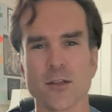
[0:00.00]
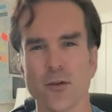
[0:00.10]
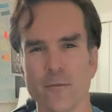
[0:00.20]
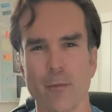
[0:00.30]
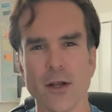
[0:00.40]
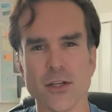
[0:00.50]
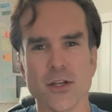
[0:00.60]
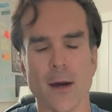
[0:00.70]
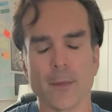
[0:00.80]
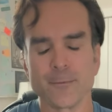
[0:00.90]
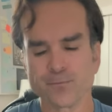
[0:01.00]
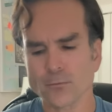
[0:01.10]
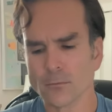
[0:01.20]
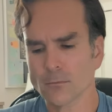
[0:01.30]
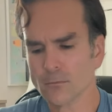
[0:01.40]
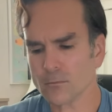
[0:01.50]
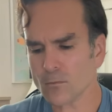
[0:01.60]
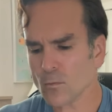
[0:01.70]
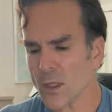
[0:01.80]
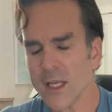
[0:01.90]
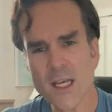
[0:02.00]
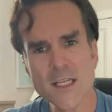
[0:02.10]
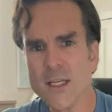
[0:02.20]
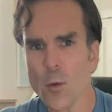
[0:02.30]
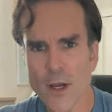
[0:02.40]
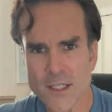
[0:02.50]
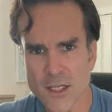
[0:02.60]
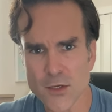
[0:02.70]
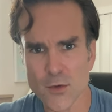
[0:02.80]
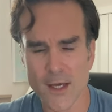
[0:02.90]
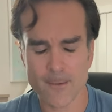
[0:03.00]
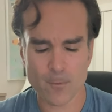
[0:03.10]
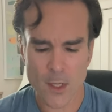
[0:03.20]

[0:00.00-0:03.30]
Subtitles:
sort of bunched up. Easy ways to do that.